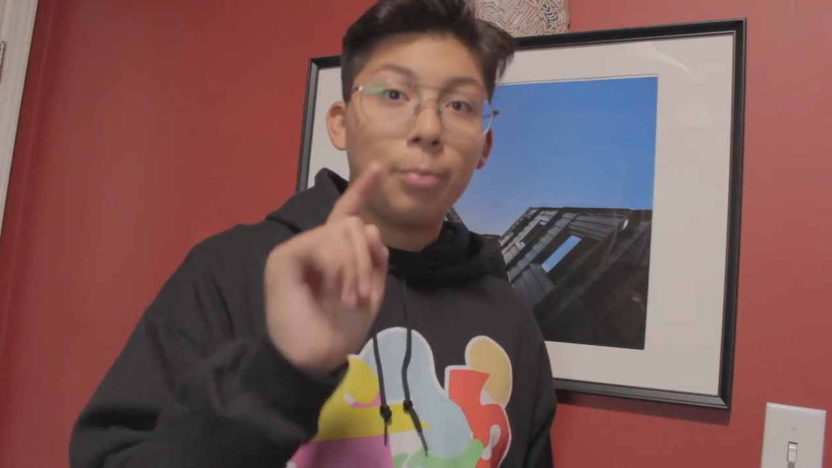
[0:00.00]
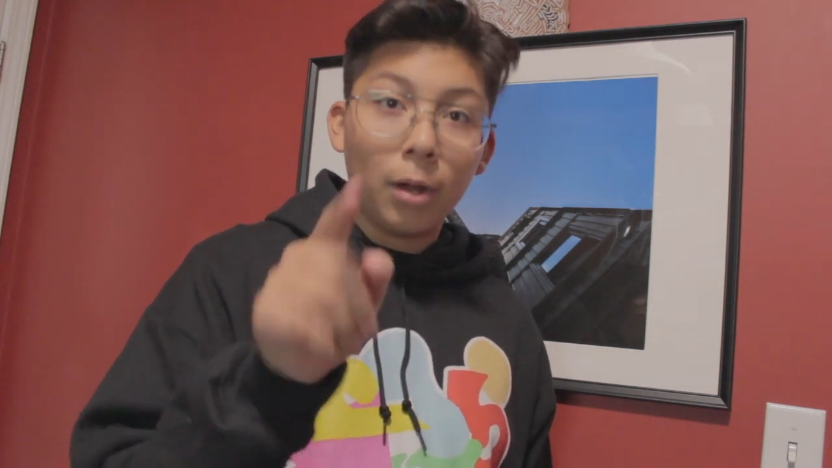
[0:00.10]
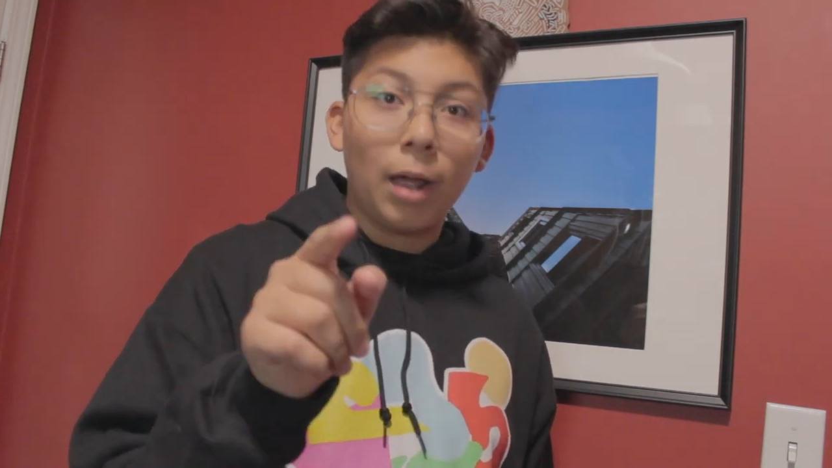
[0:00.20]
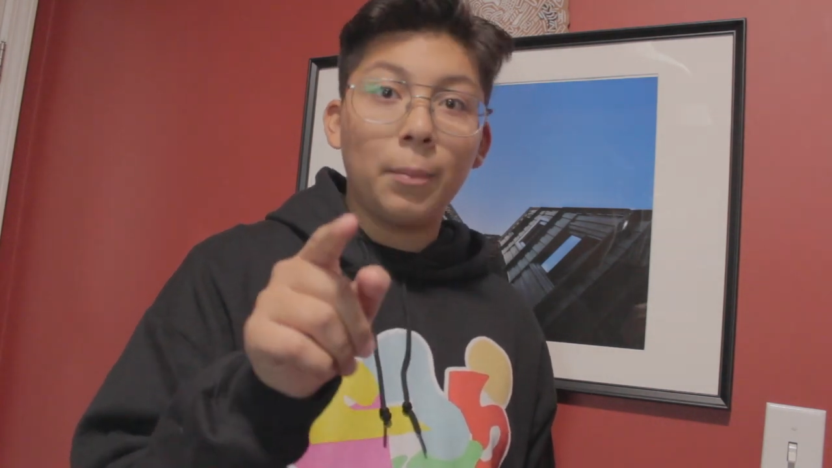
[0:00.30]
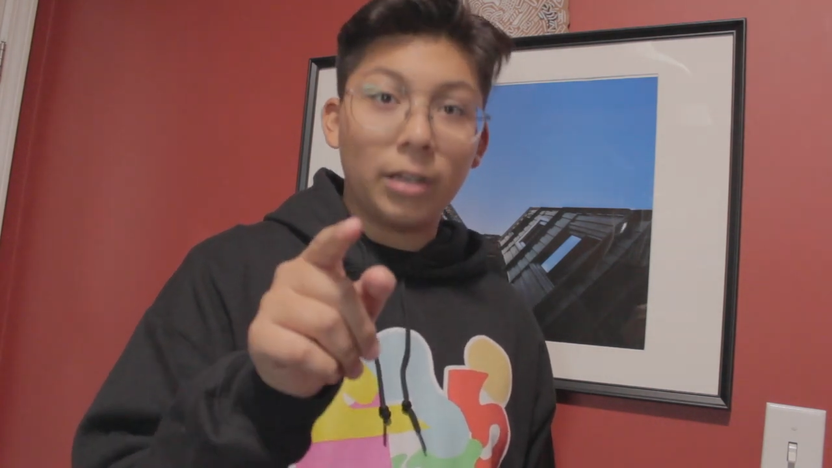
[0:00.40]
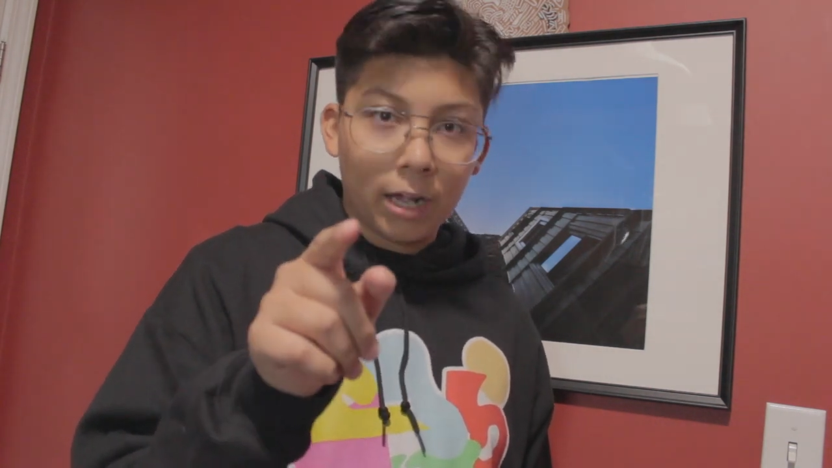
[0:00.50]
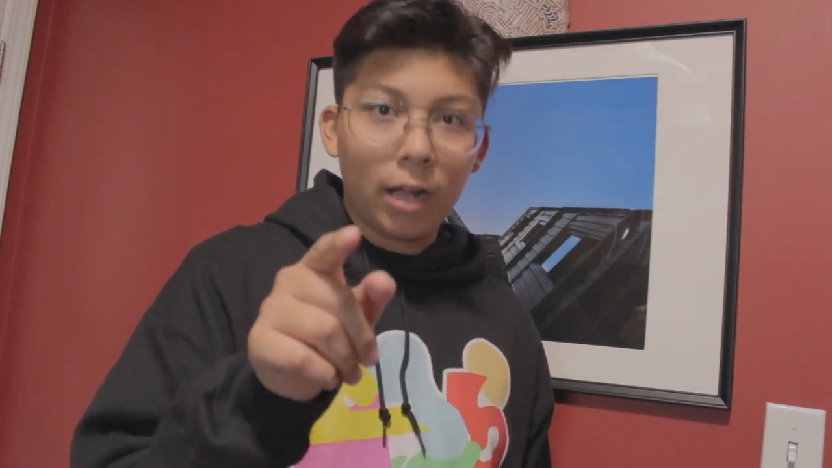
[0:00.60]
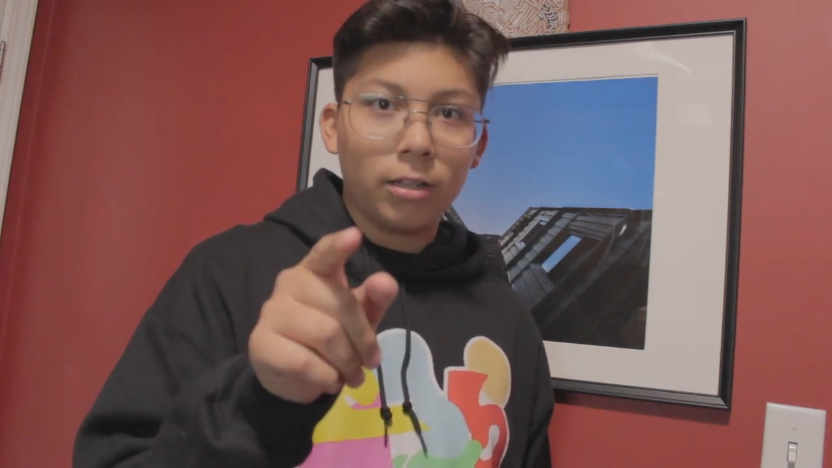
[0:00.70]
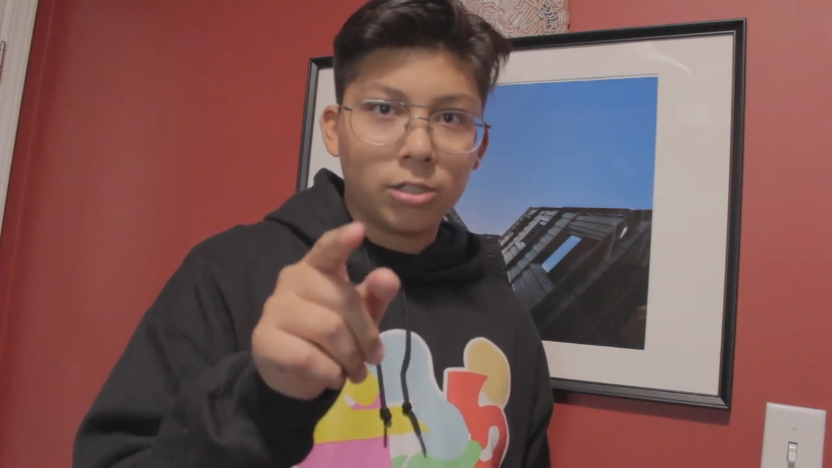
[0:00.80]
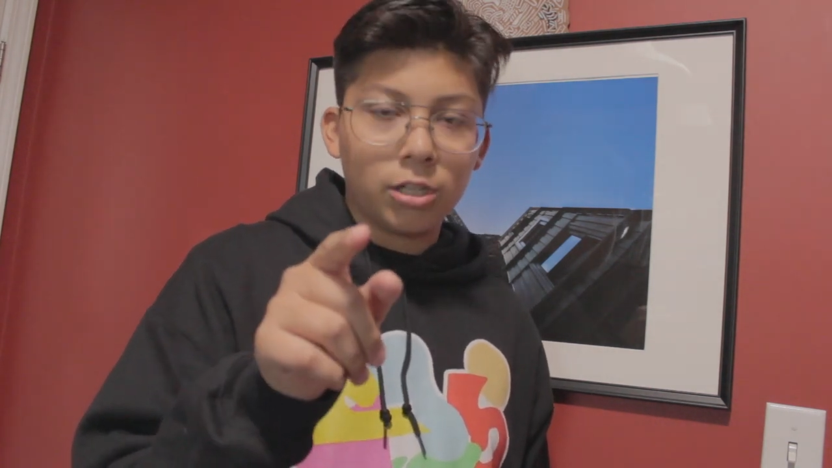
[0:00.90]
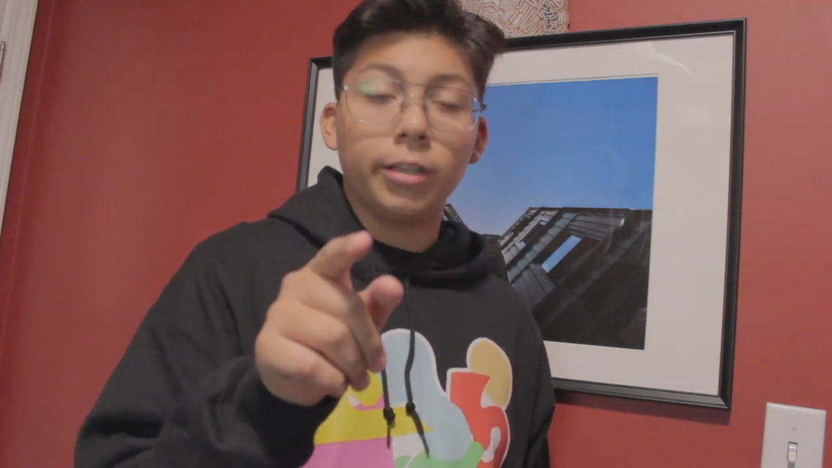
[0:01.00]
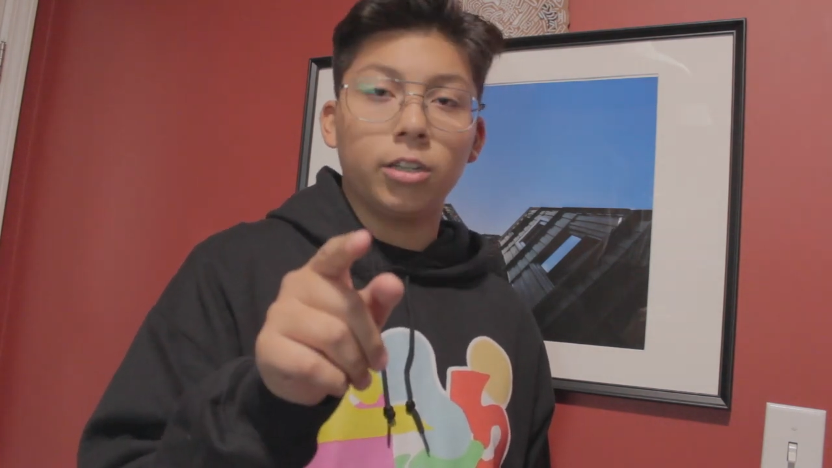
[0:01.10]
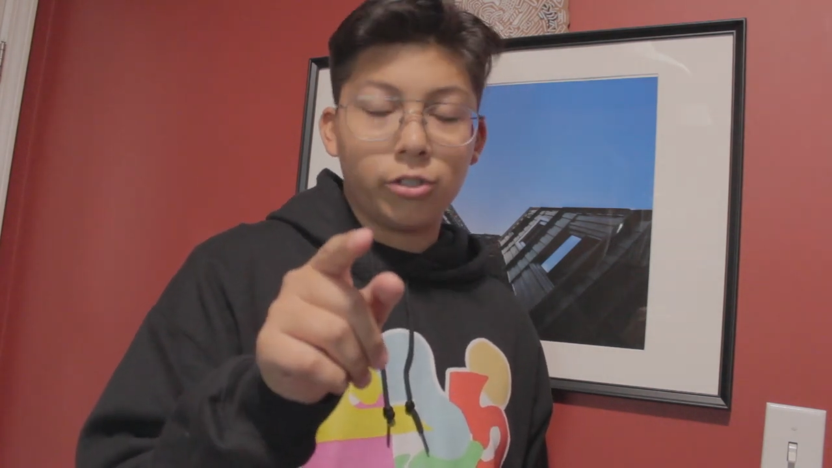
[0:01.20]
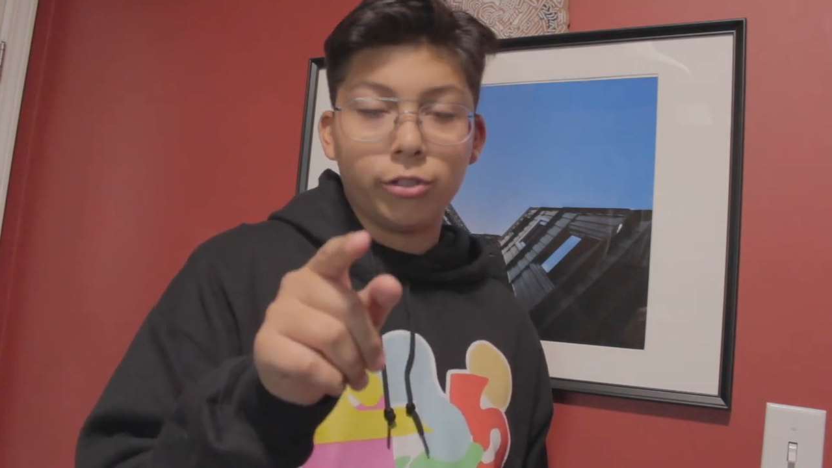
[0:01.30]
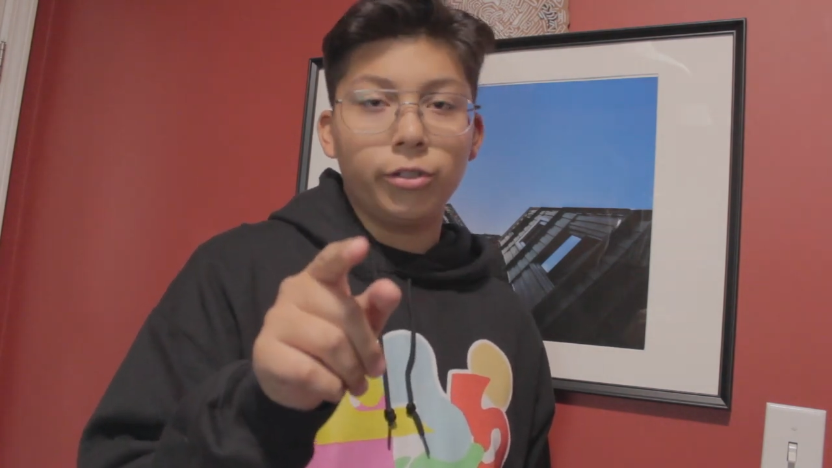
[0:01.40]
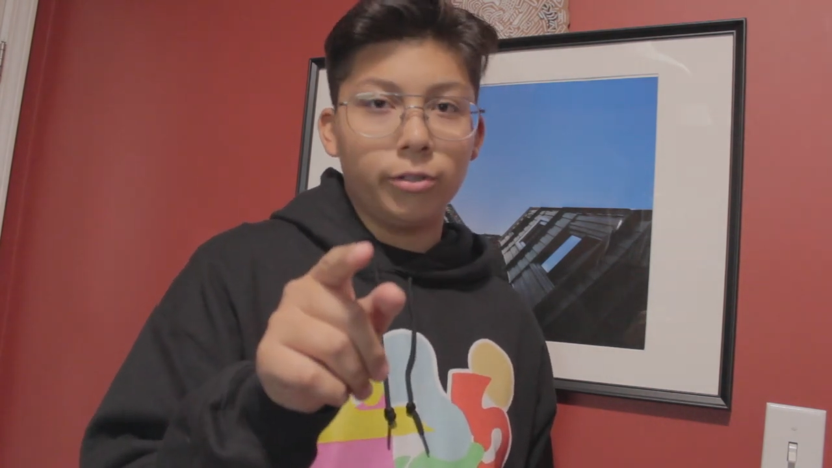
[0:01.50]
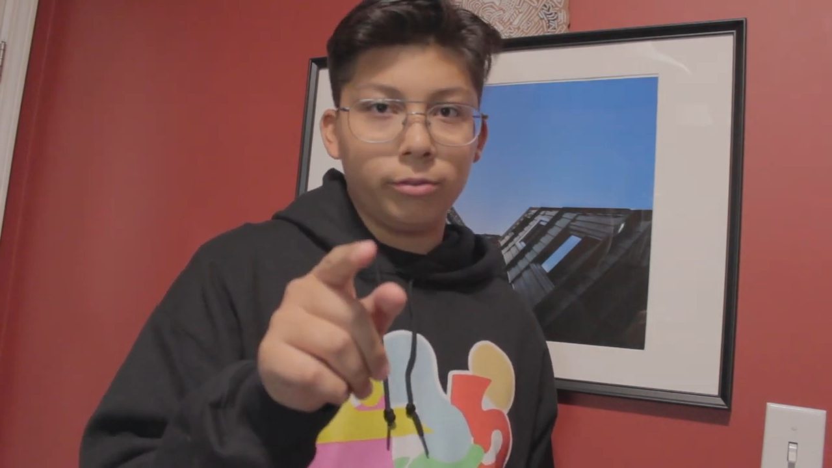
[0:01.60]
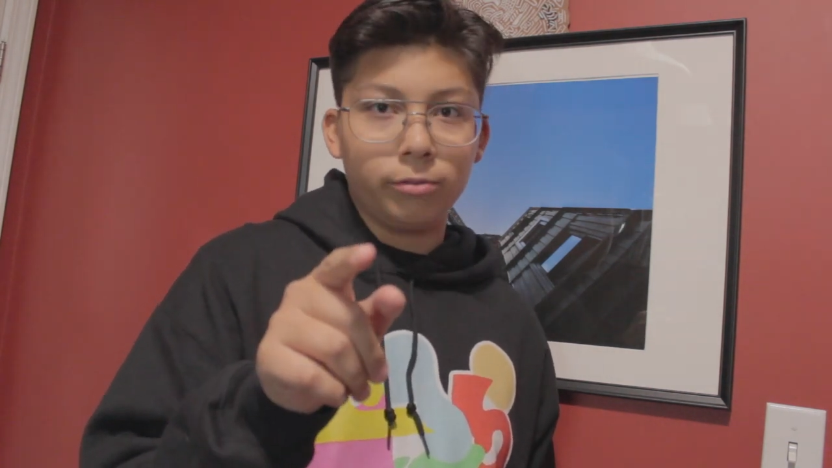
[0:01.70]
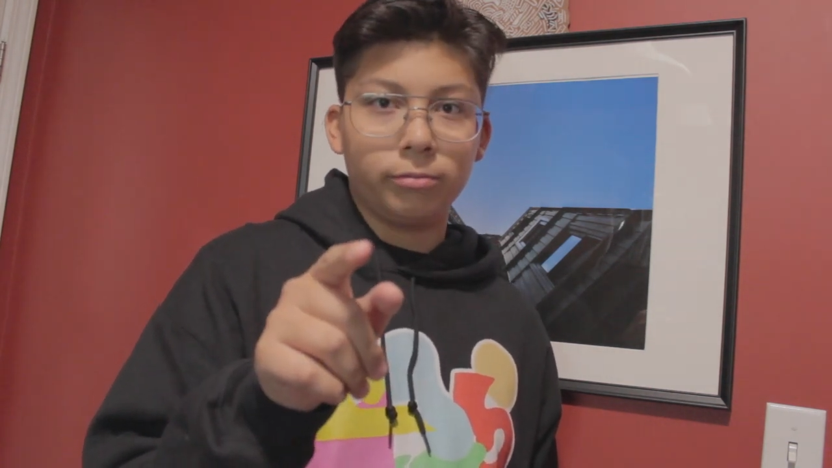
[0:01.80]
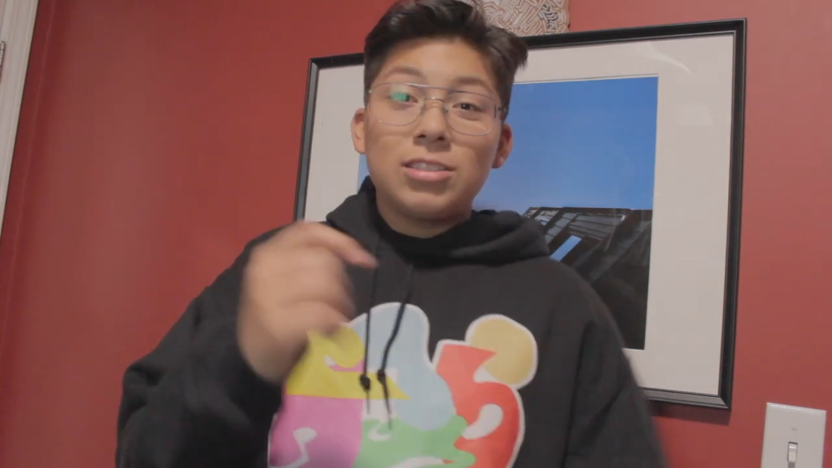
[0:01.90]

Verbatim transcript: but I'm in college, I can assure you.